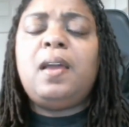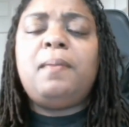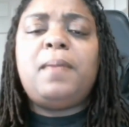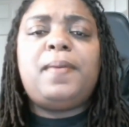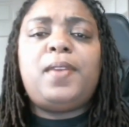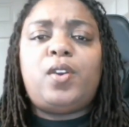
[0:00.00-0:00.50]

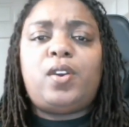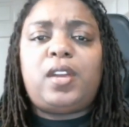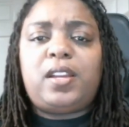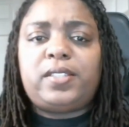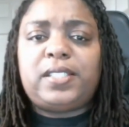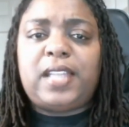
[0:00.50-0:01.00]
maybe you don't
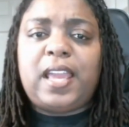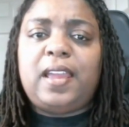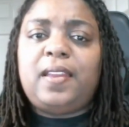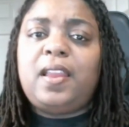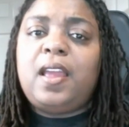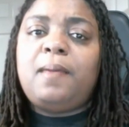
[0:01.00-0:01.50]

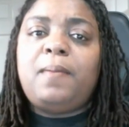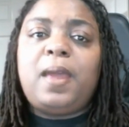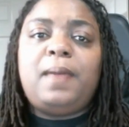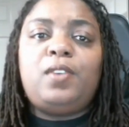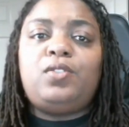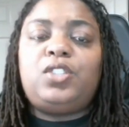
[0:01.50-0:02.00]
understand,
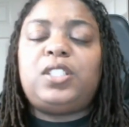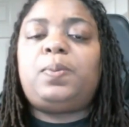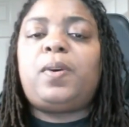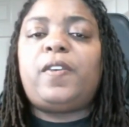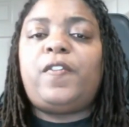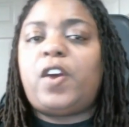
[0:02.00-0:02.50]
maybe you just
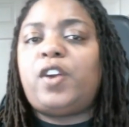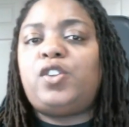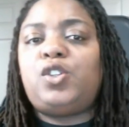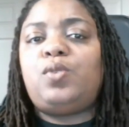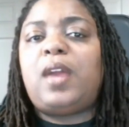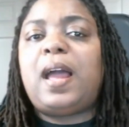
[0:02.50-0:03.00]
prefer
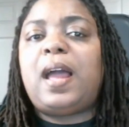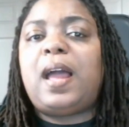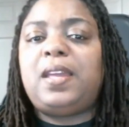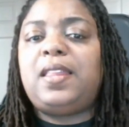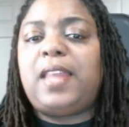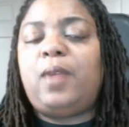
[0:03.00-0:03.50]
to not
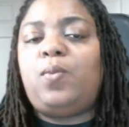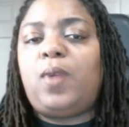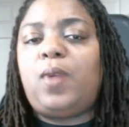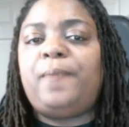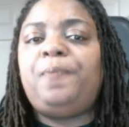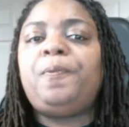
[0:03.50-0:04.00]
be that
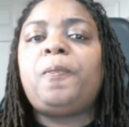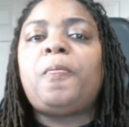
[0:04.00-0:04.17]
one,